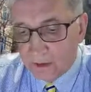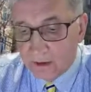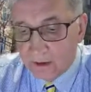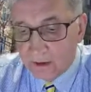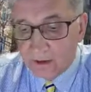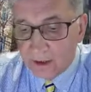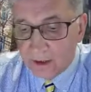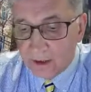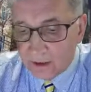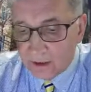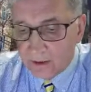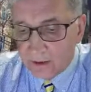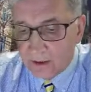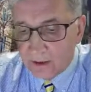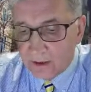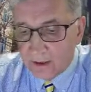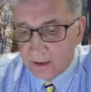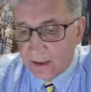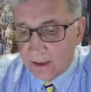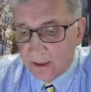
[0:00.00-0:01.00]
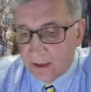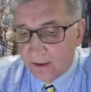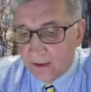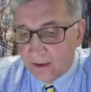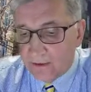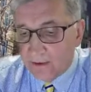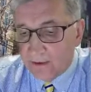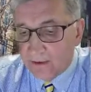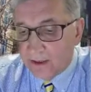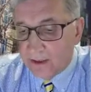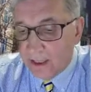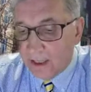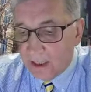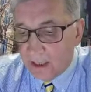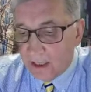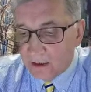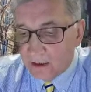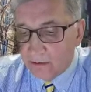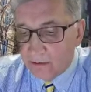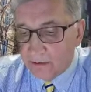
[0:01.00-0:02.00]
Indeed, the
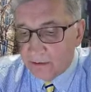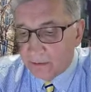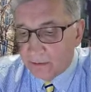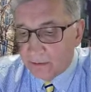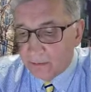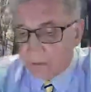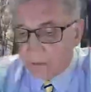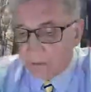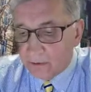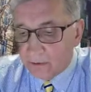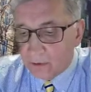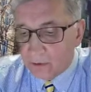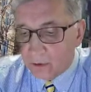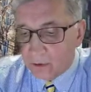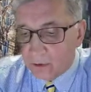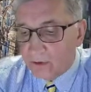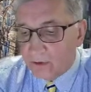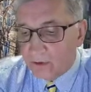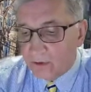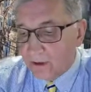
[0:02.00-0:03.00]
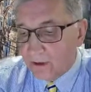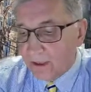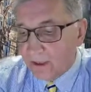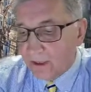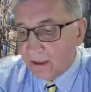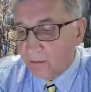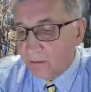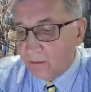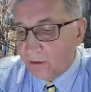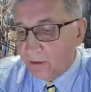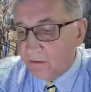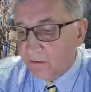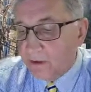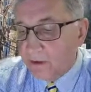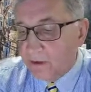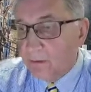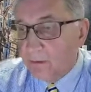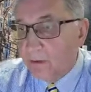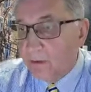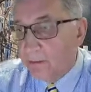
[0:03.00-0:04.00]
algorithms should select
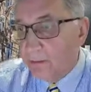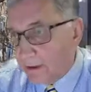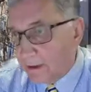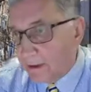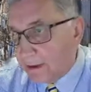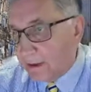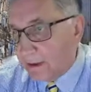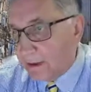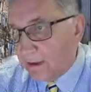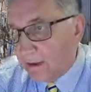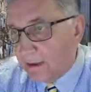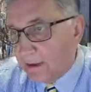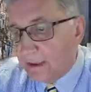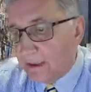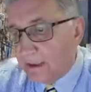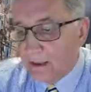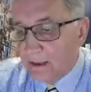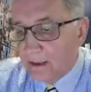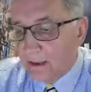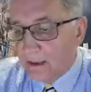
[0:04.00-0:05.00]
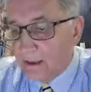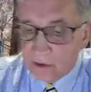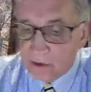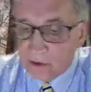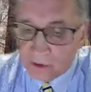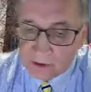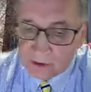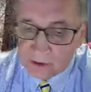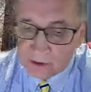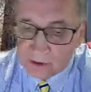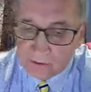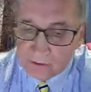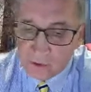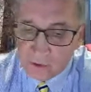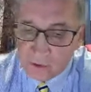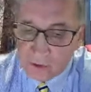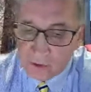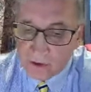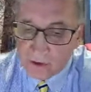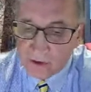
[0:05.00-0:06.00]
between mobility and energy
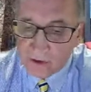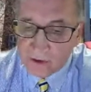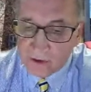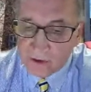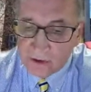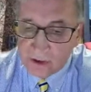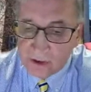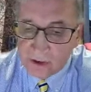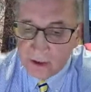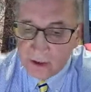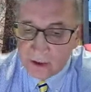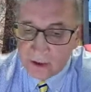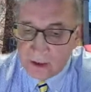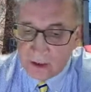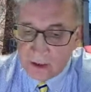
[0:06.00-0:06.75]
efficiency,